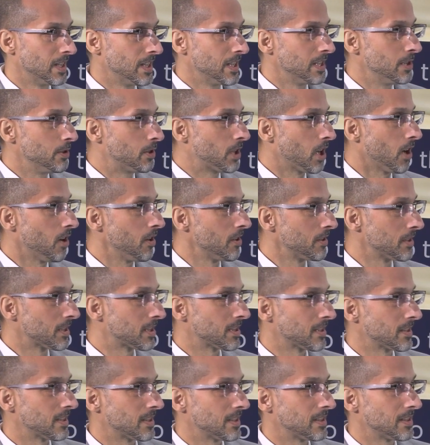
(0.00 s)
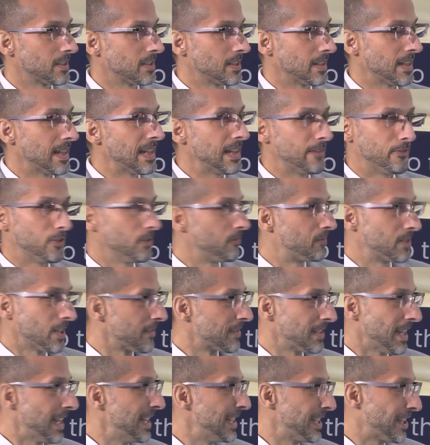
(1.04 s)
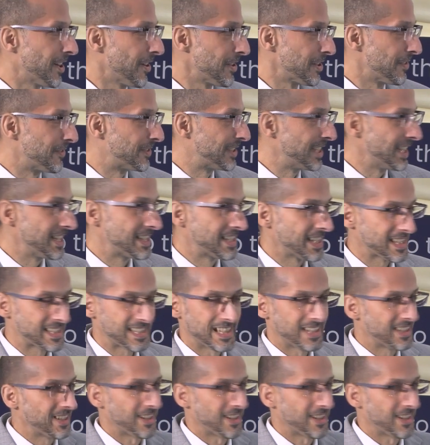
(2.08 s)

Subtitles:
You can't, if you've done any kind of GCSE,